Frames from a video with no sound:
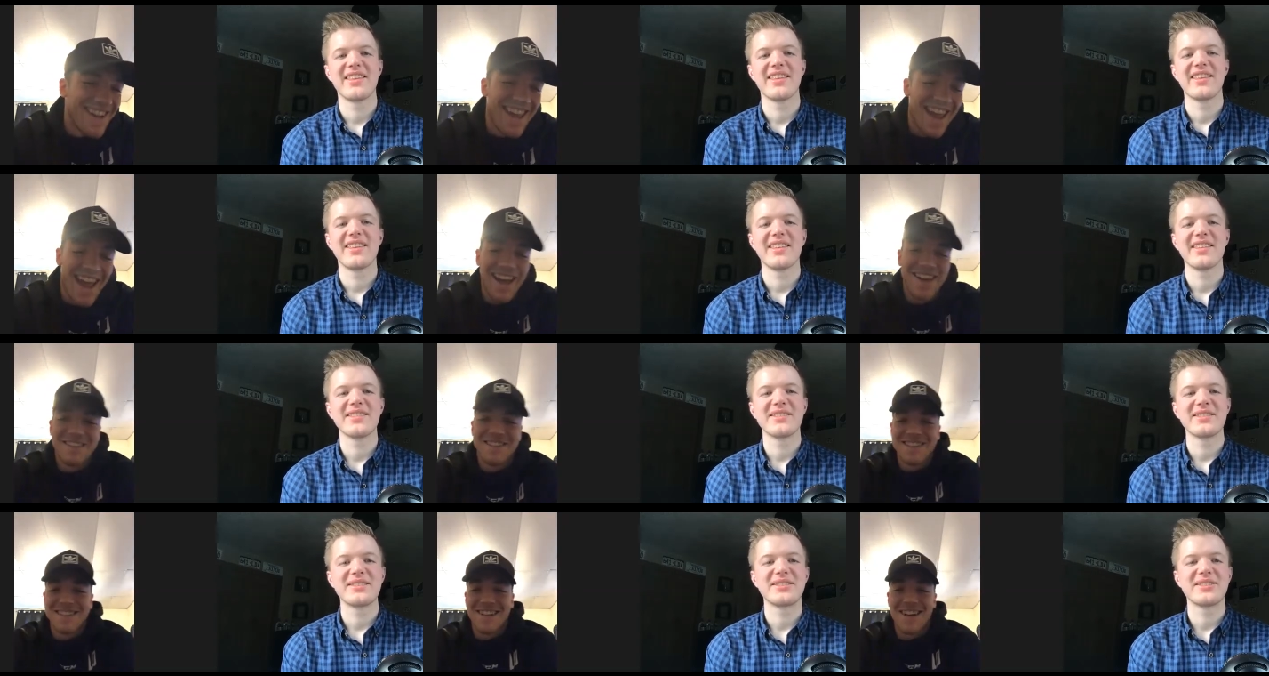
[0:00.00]
Speaker 1: yeah, I
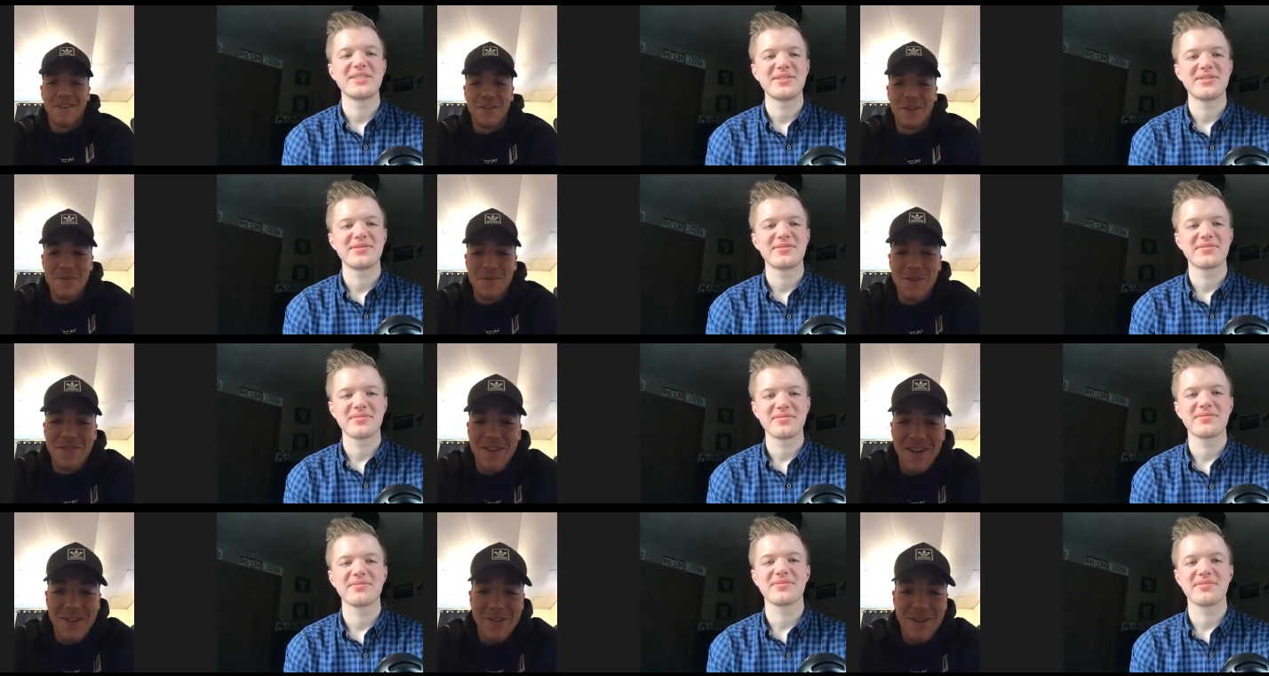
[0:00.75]
was. Uh, we were
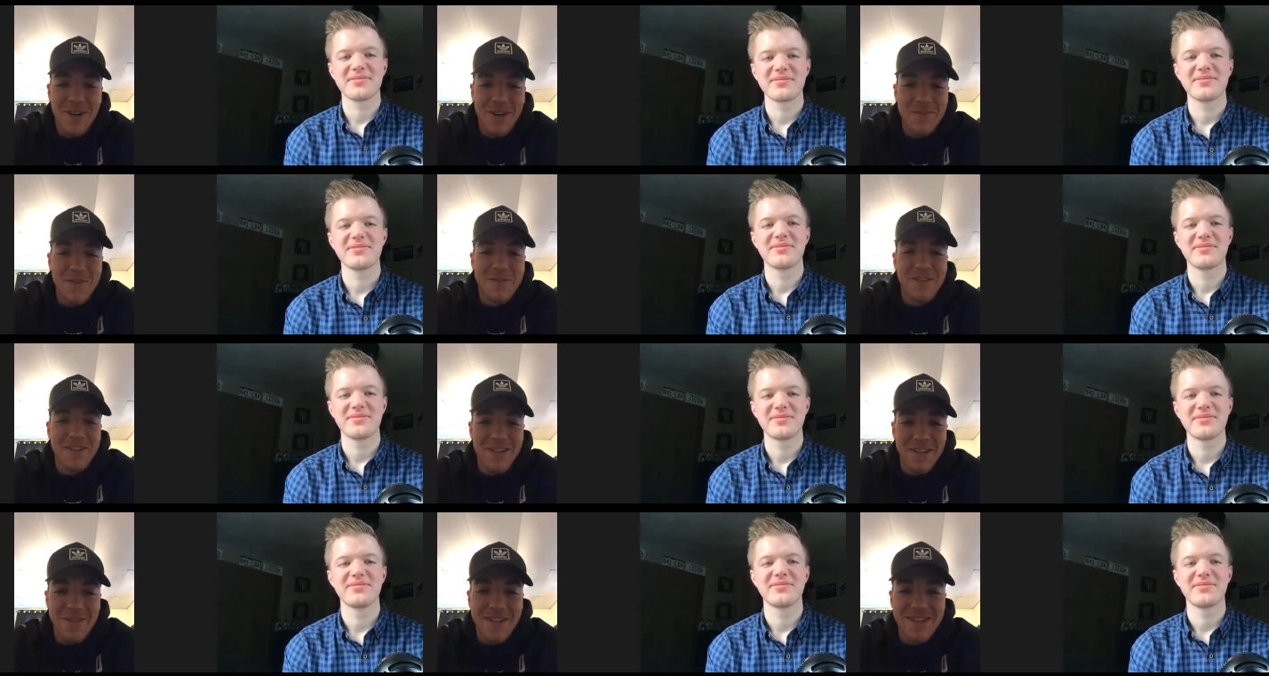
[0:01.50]
moving. All, we were all moving
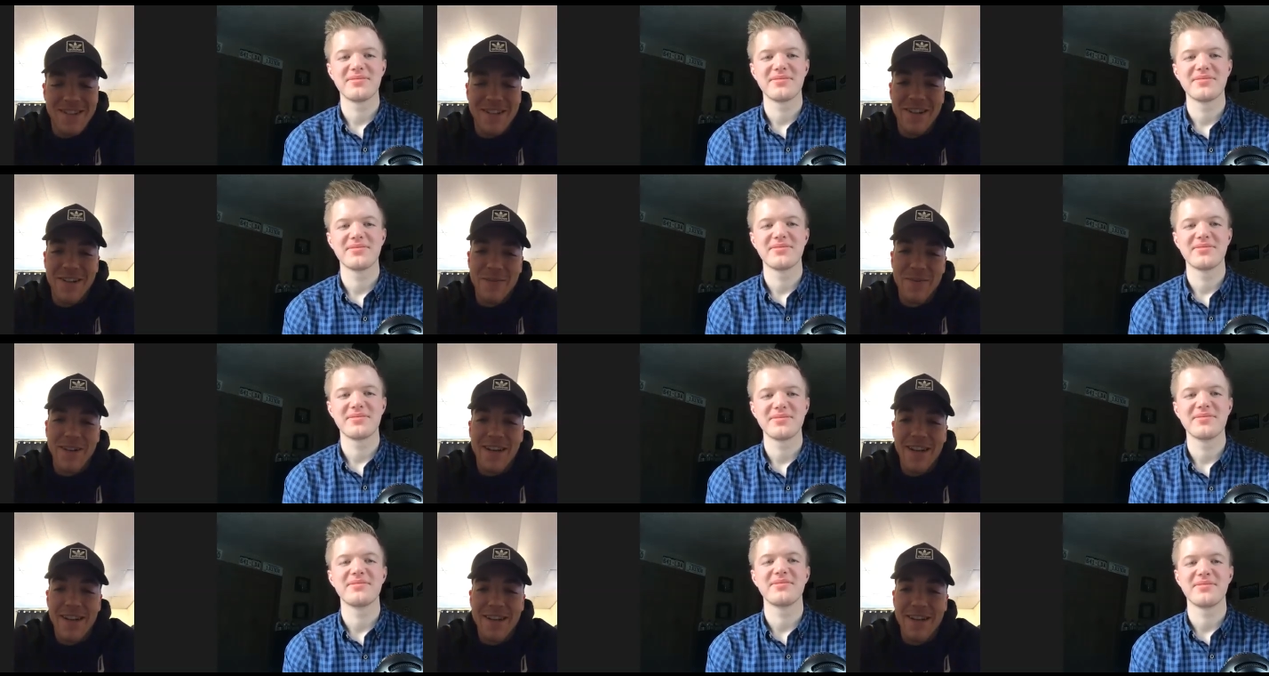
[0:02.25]
a little bit slow,
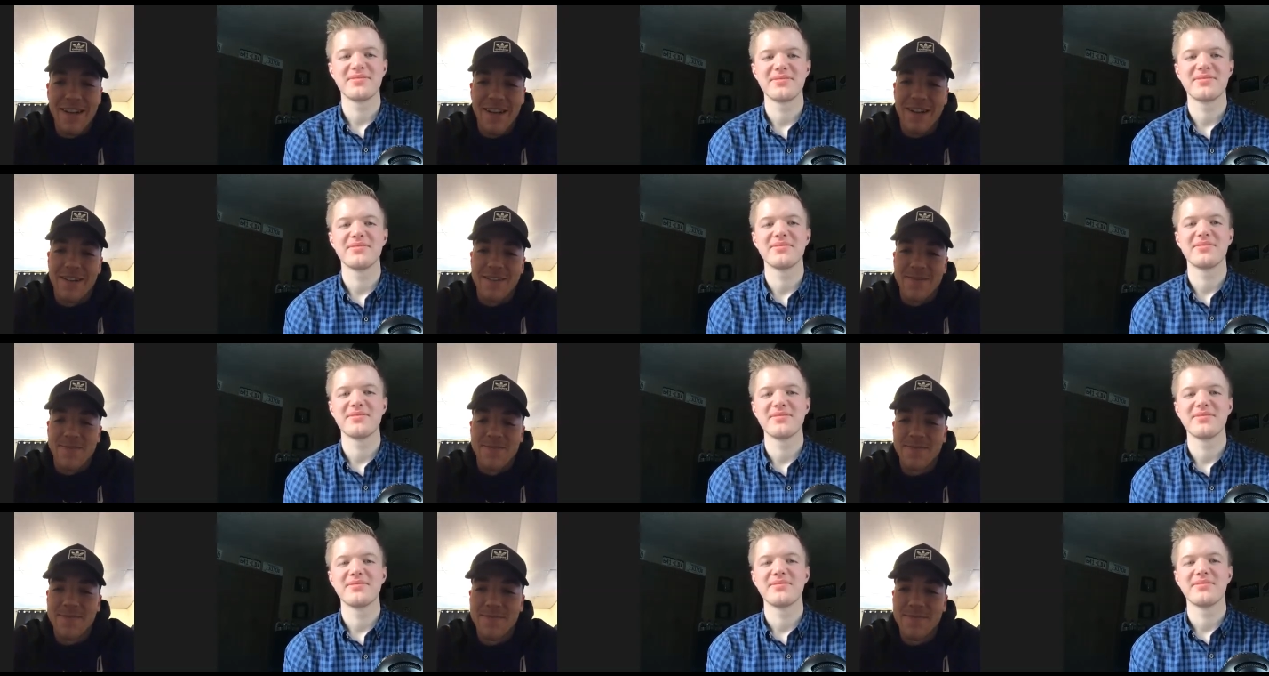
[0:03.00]
but
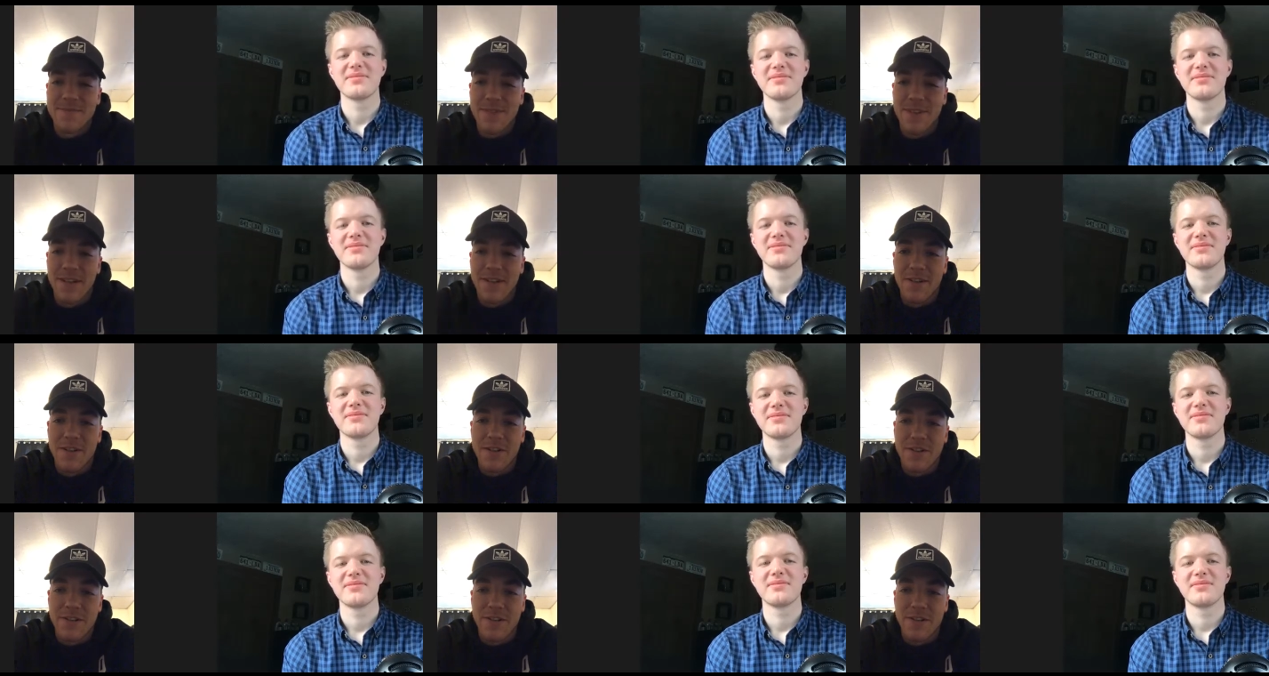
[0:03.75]
um, you know,
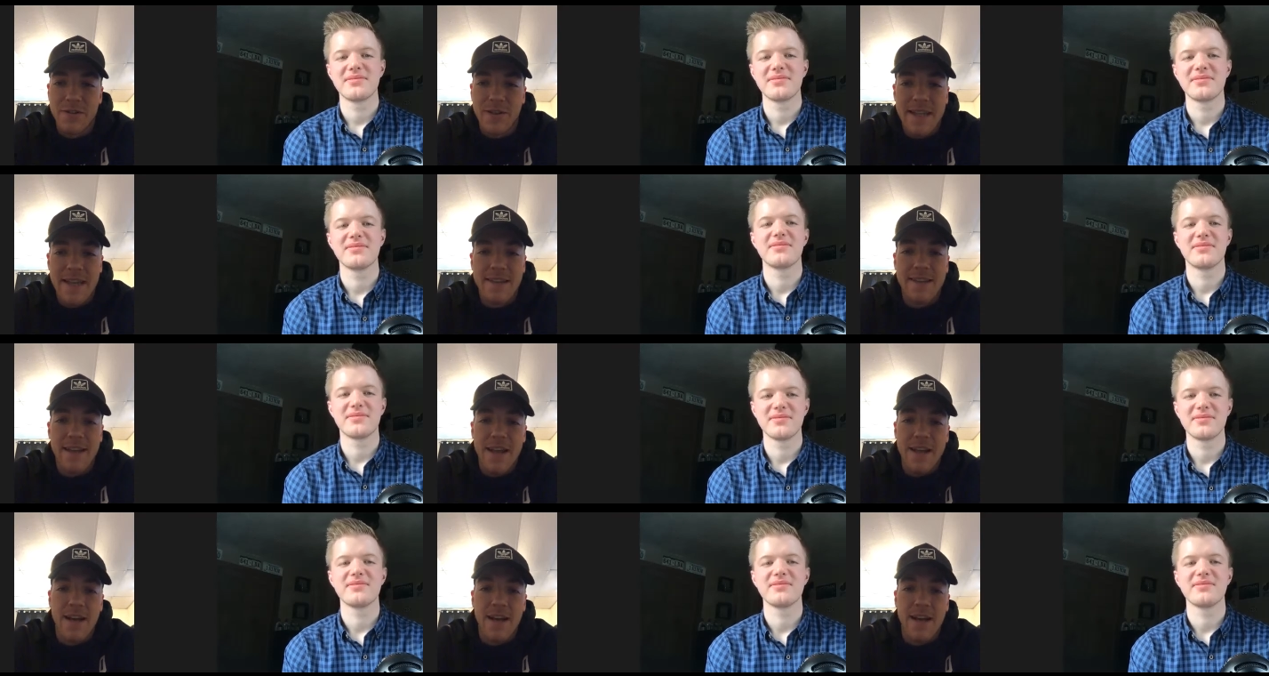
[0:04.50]
you just enjoy that day